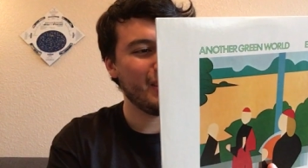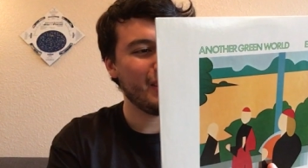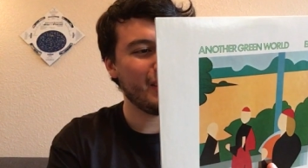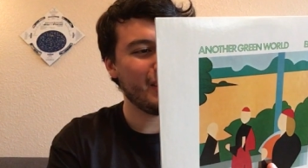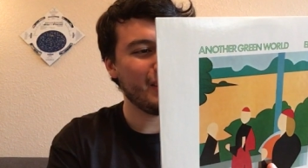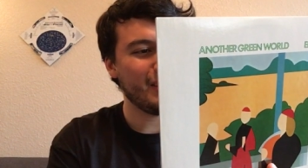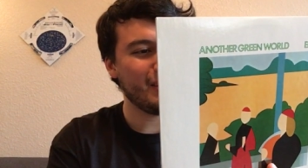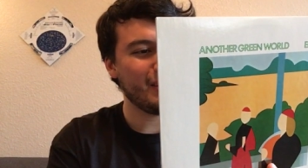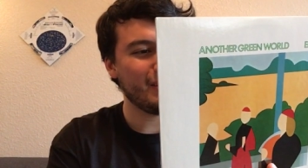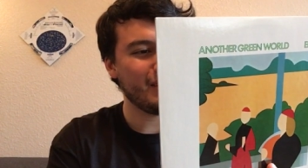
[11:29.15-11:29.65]

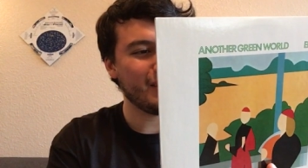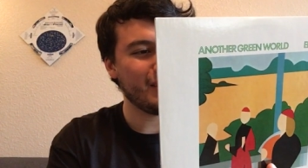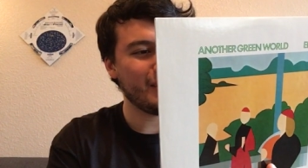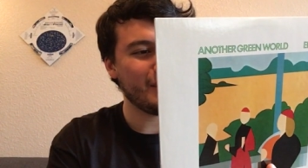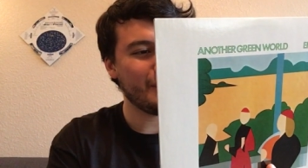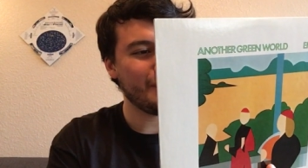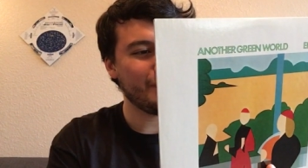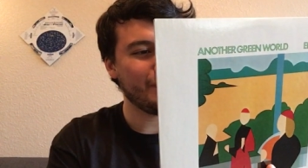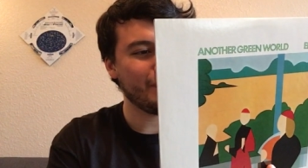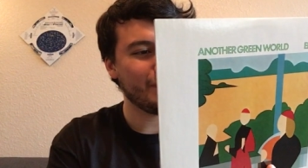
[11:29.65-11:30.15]
and
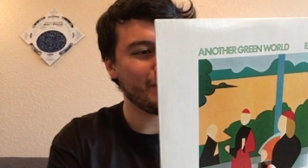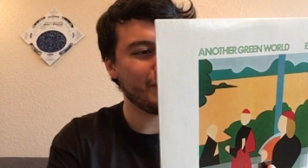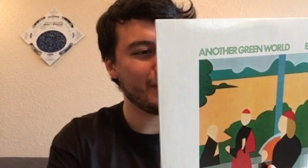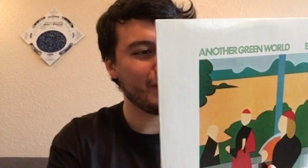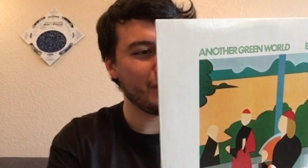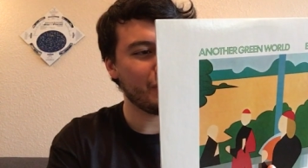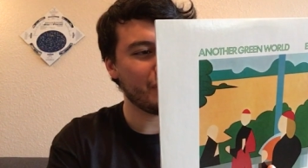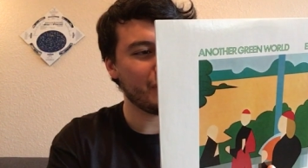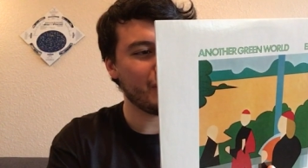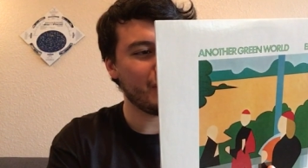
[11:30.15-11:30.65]
um,
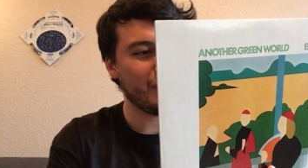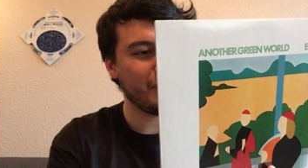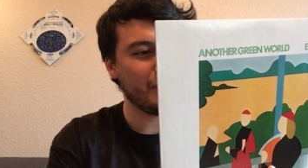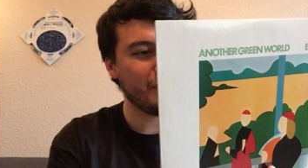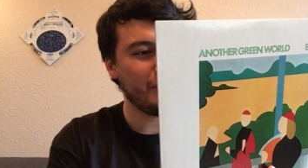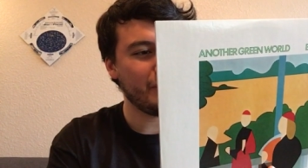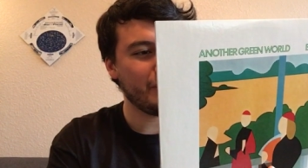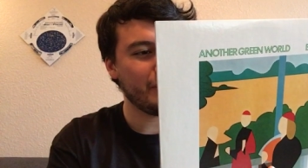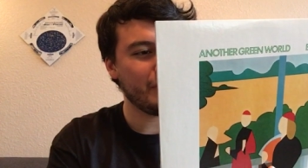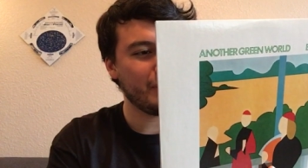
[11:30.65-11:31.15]
there's
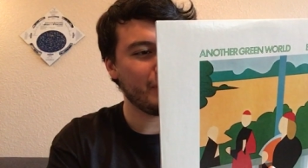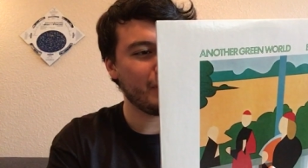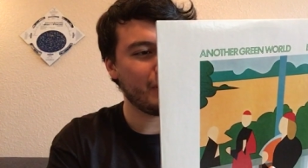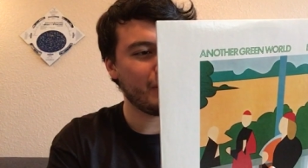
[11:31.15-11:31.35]
another